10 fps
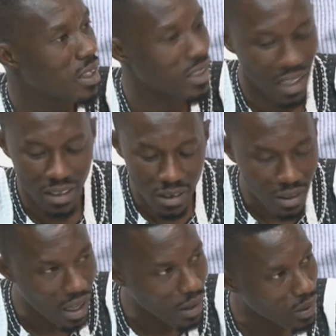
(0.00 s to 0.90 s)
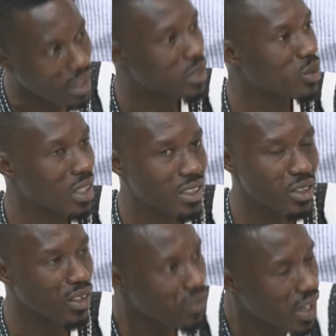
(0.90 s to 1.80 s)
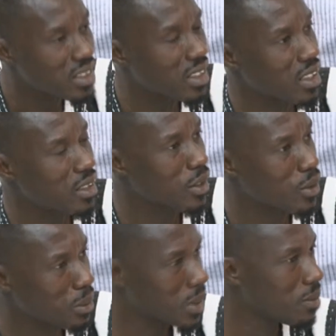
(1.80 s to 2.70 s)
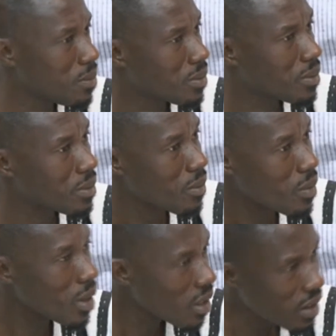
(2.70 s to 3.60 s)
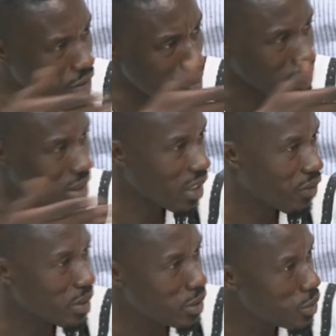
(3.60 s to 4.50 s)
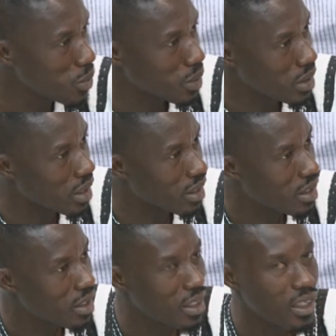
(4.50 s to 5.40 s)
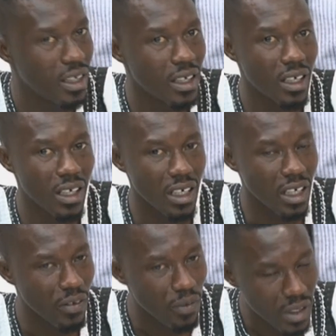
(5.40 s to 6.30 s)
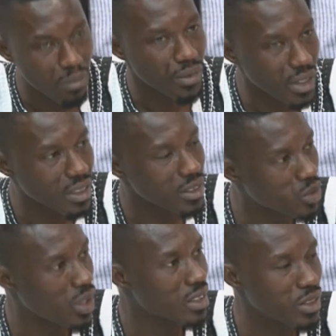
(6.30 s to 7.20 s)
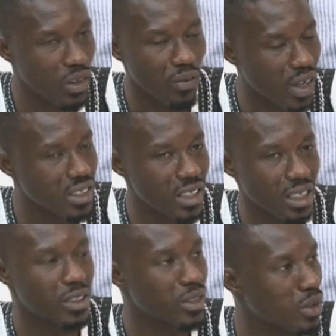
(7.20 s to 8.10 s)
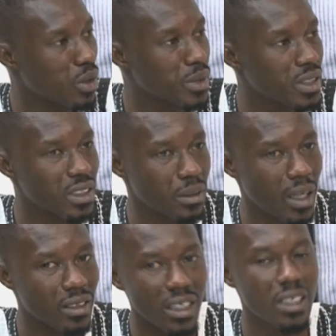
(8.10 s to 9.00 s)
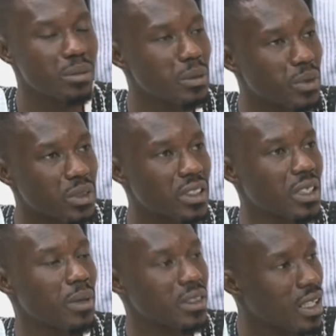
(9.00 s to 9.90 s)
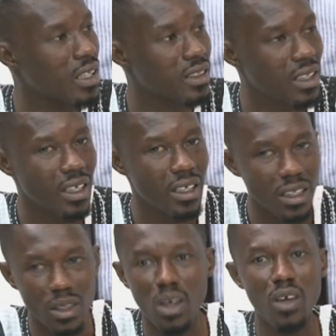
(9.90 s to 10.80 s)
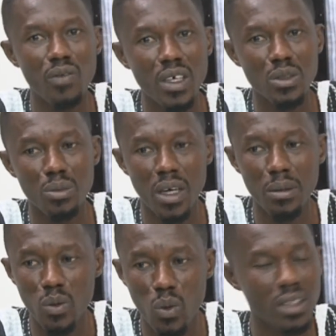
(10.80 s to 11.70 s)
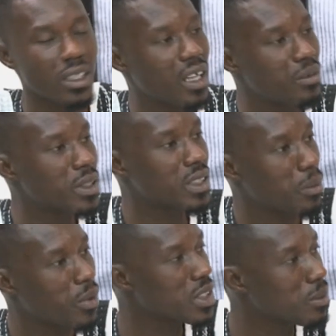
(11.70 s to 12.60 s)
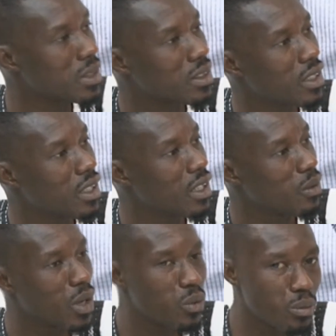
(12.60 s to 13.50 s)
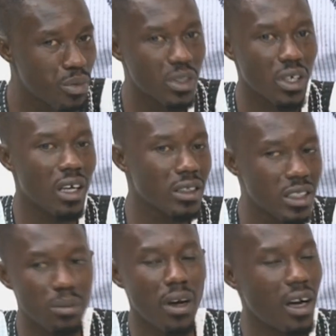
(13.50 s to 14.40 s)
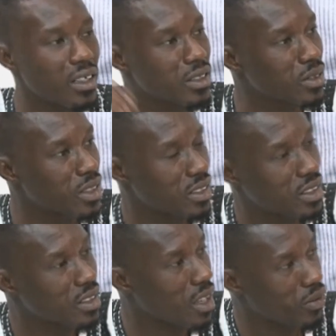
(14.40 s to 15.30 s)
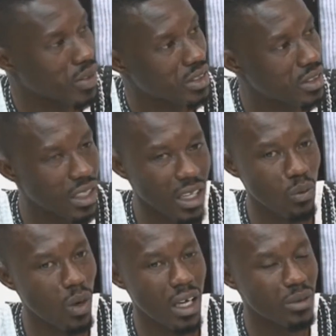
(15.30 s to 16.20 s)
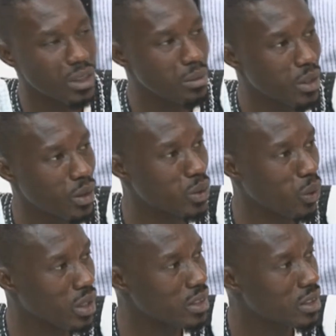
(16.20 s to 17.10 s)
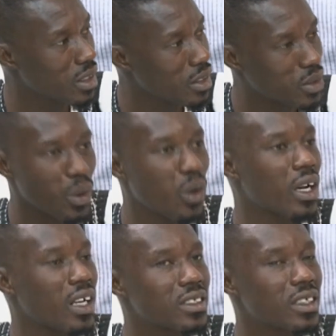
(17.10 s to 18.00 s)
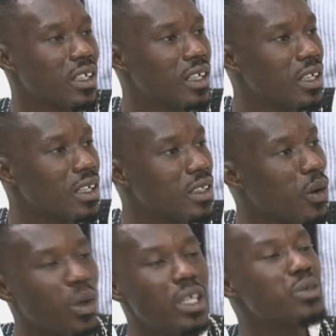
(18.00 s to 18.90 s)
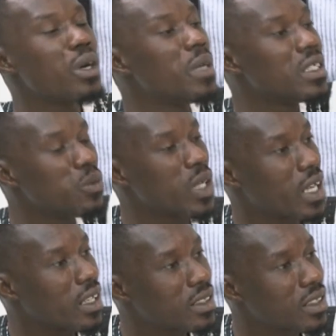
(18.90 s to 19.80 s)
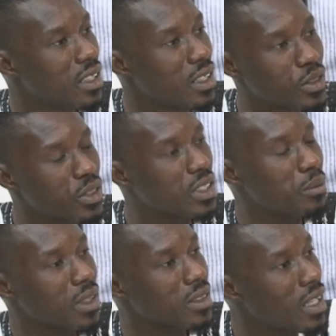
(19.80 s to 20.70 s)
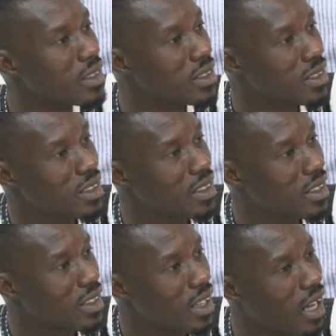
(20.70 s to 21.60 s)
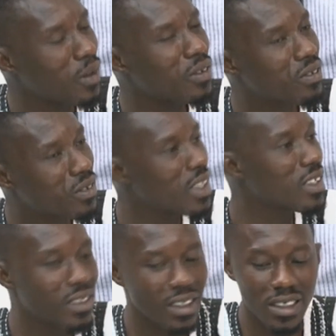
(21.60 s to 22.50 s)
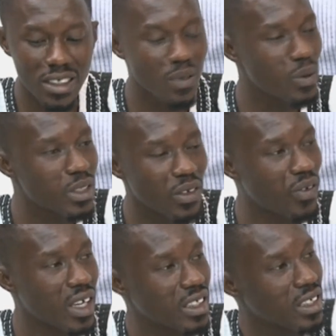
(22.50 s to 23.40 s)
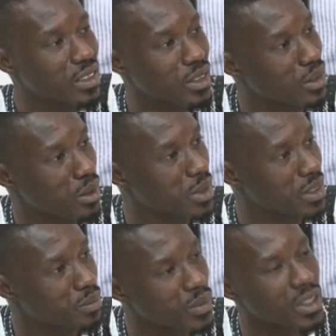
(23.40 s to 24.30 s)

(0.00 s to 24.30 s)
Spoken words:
Is that another strategy of fighting against corruption? If myself and you here, if the president's strategy of fighting against corruption is about telling people to step aside, then all of us will probably want a government appointment where we put our deeper hands into the state coffers, take like $100 million, so long as the only remedy we get is to step aside. I don't think this is the way to fight against corruption.